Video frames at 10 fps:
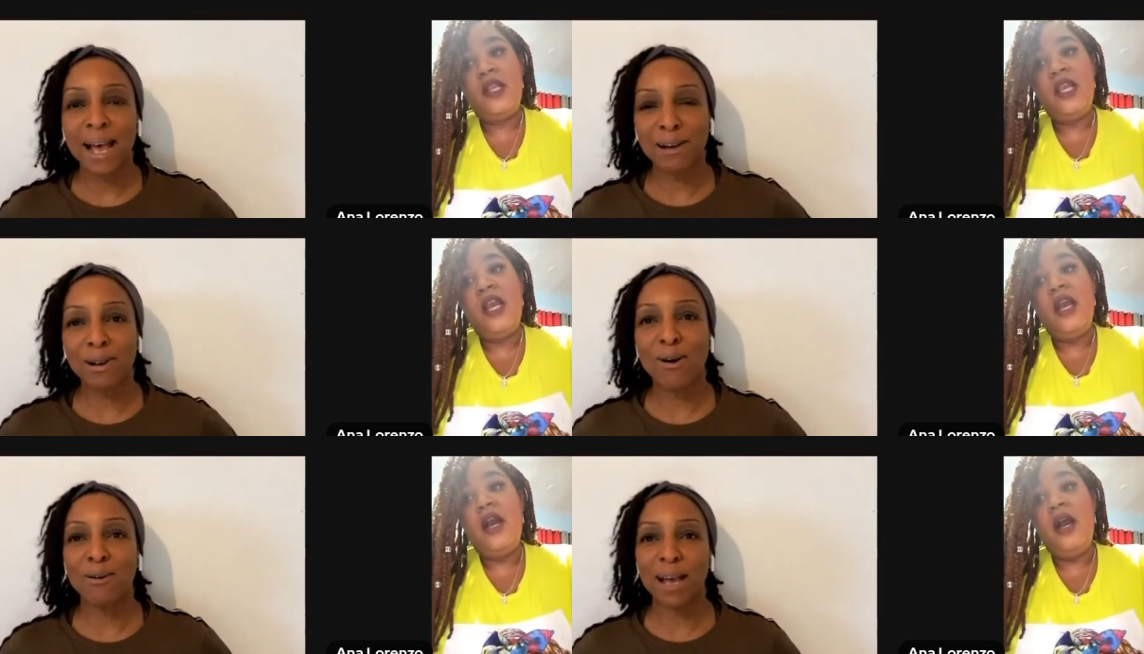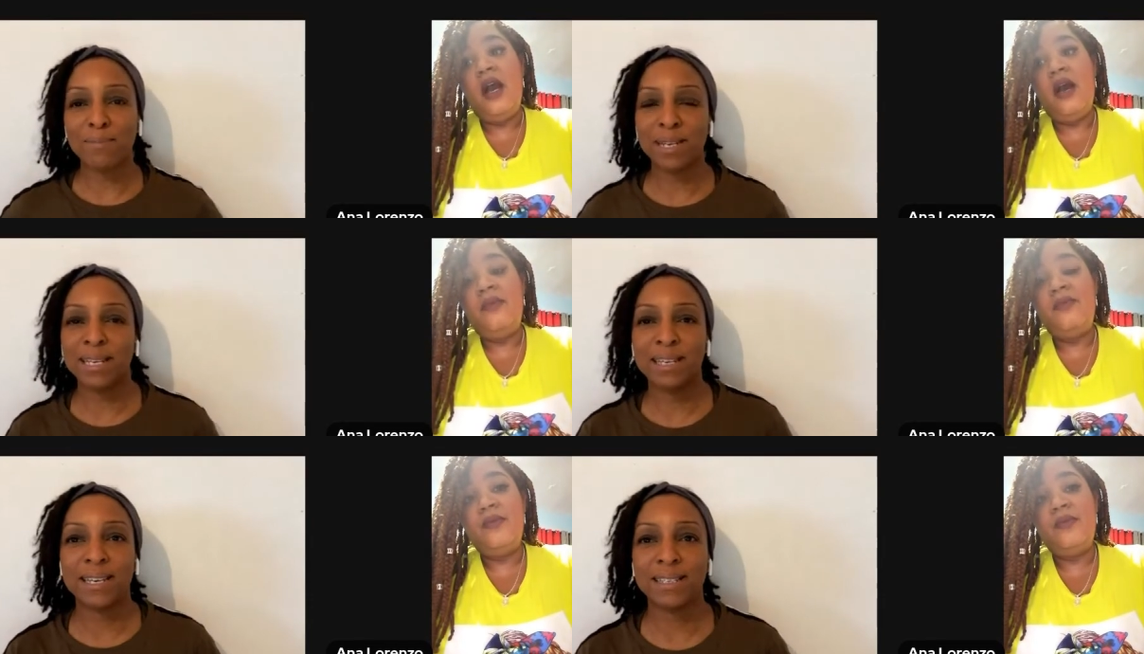Speaker 1: How long? Uh, how
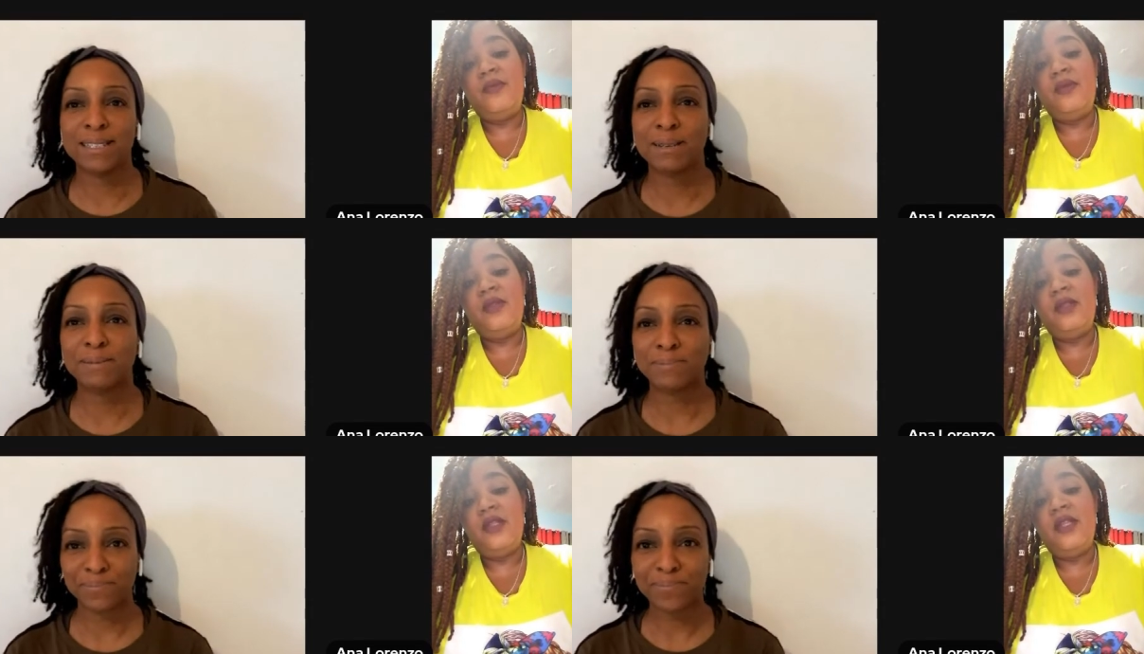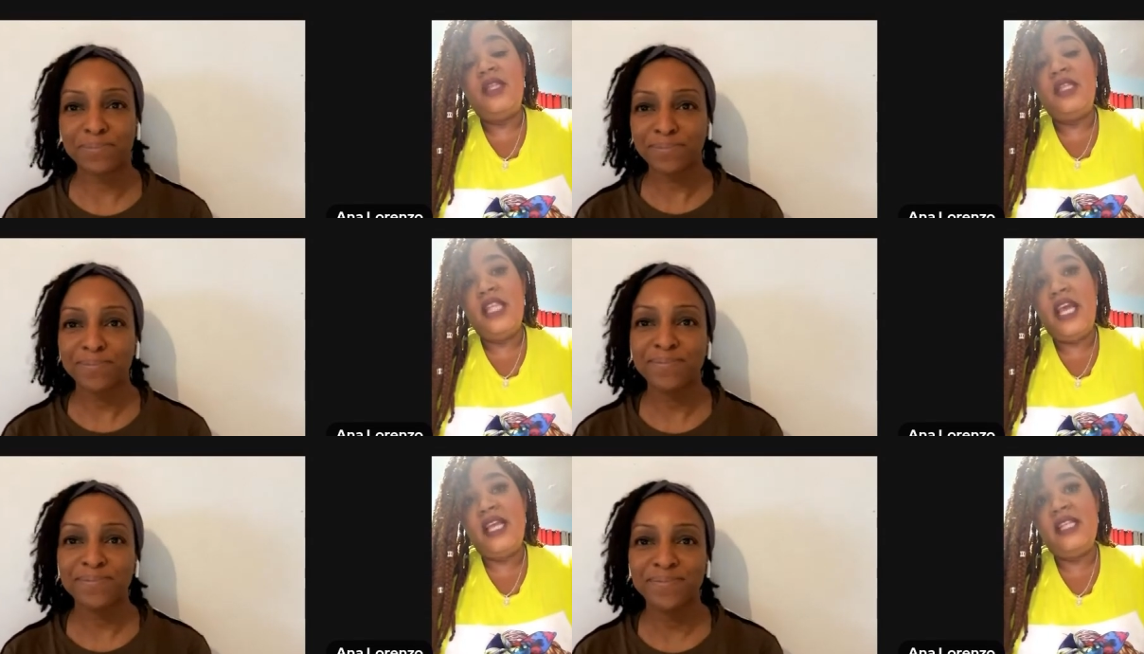many years?
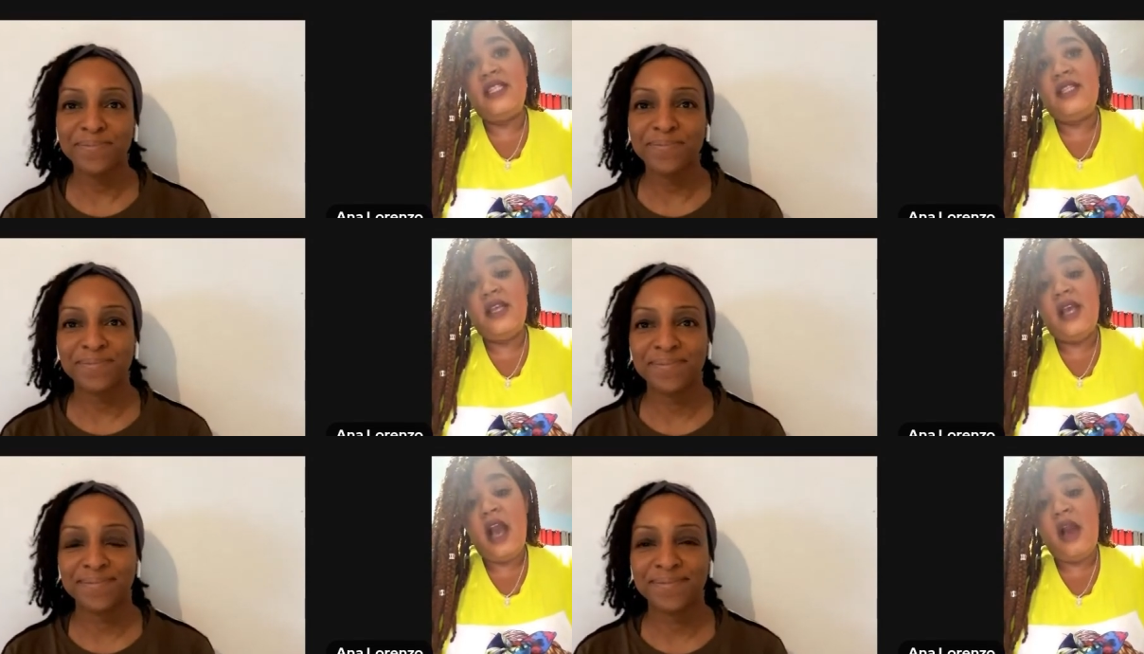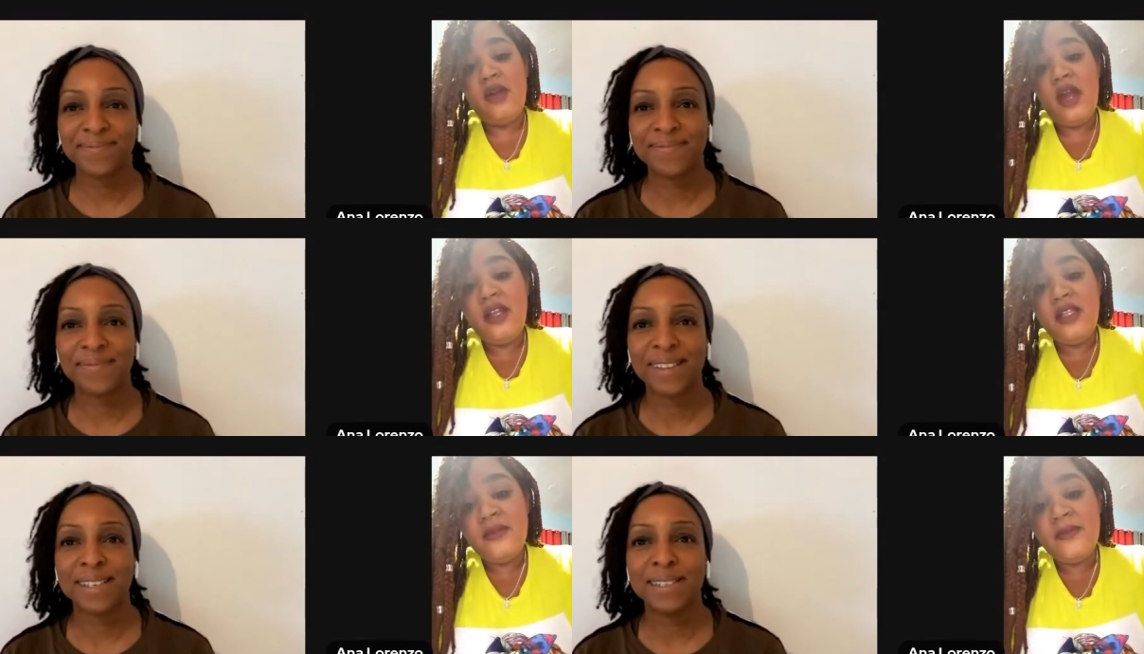
Speaker 2: That how
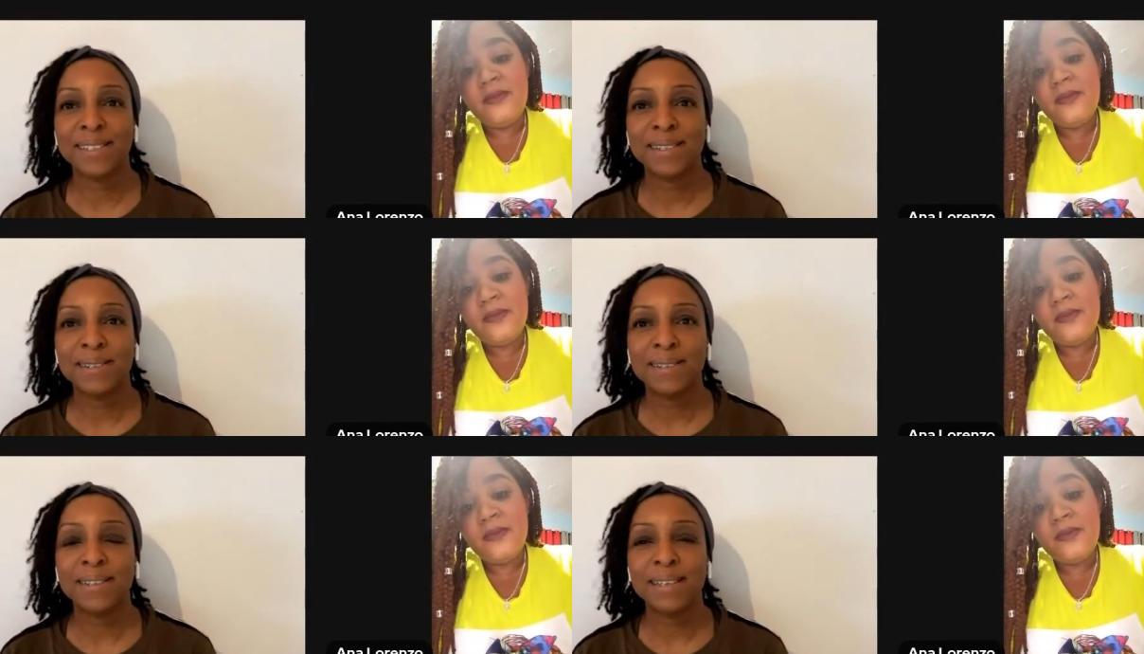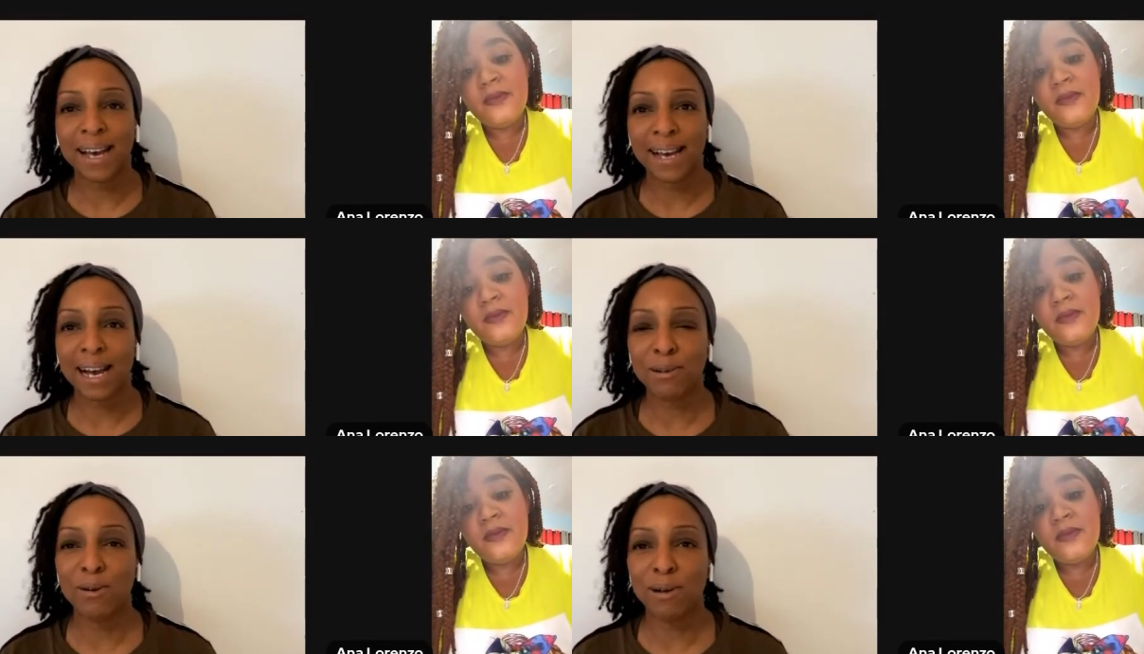long?
Speaker 1: Yeah,
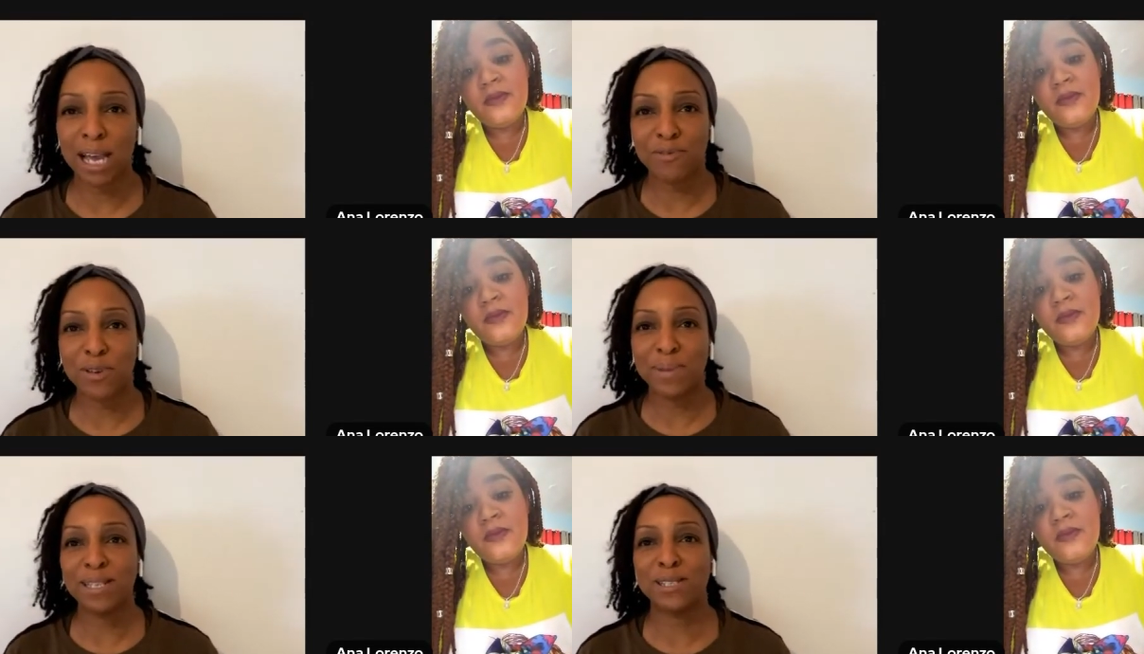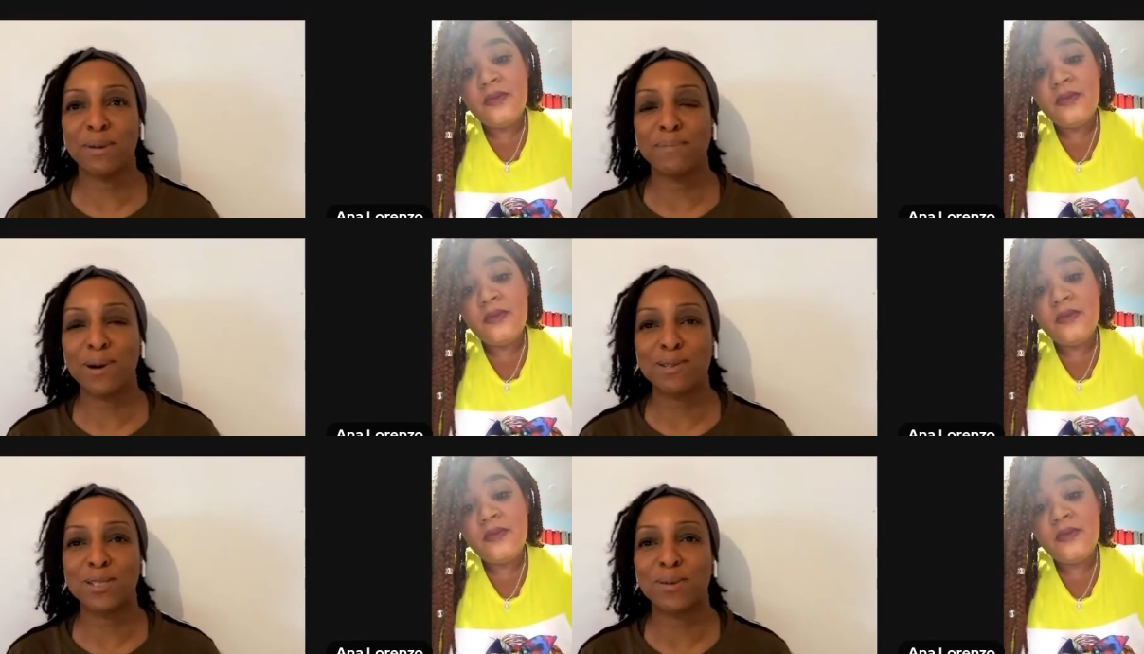how long have you been doing
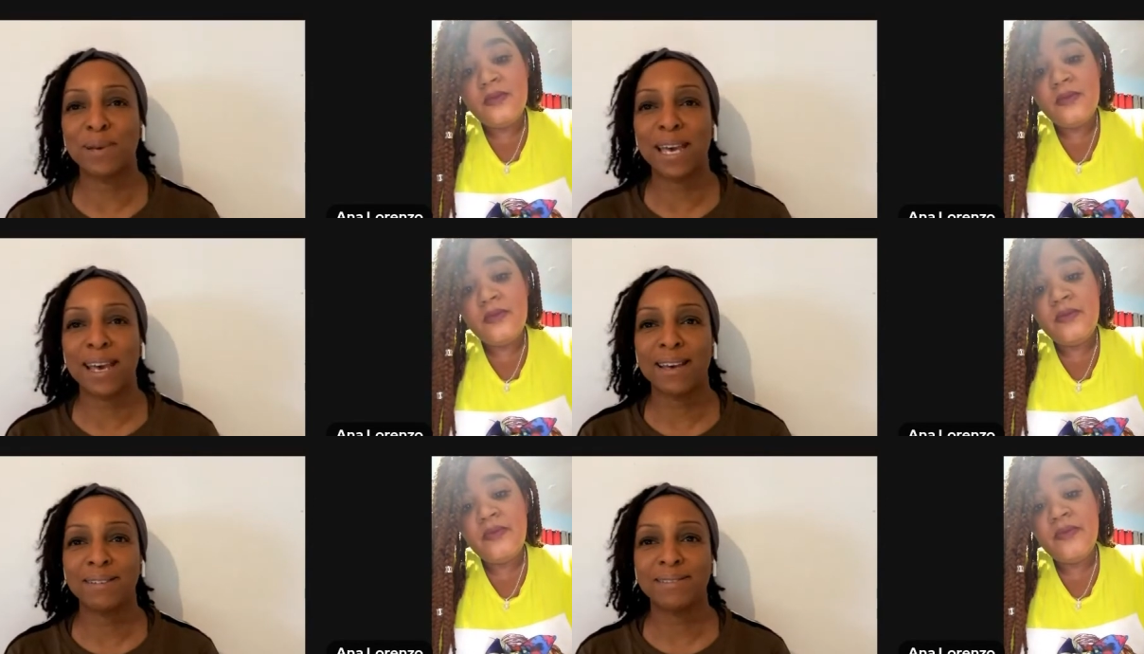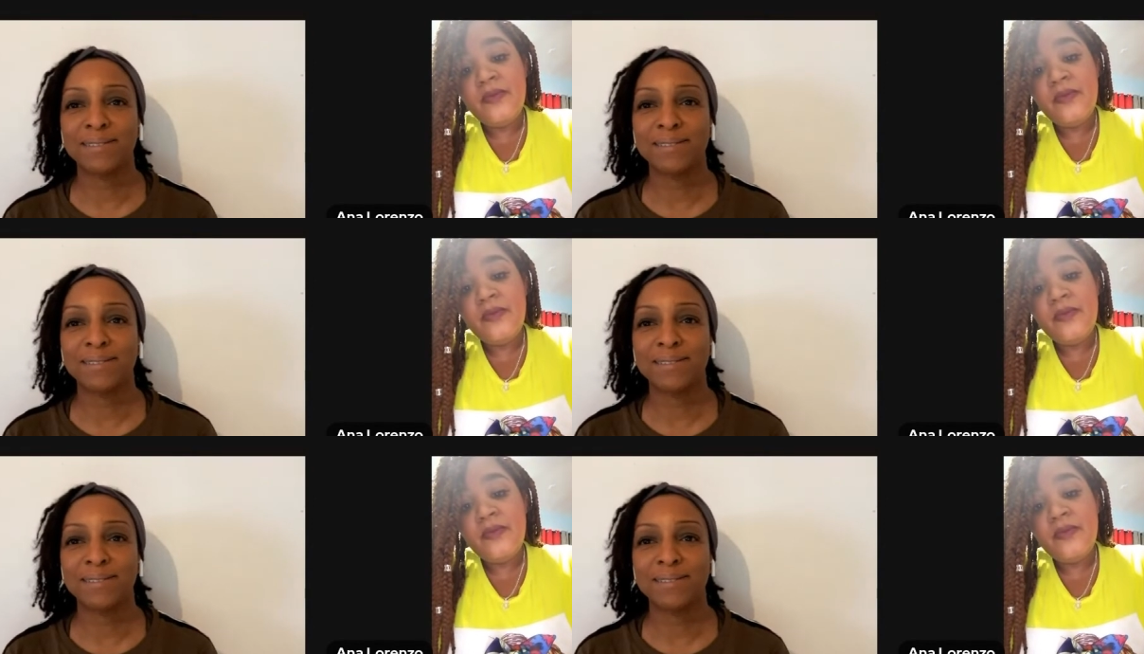post-op care?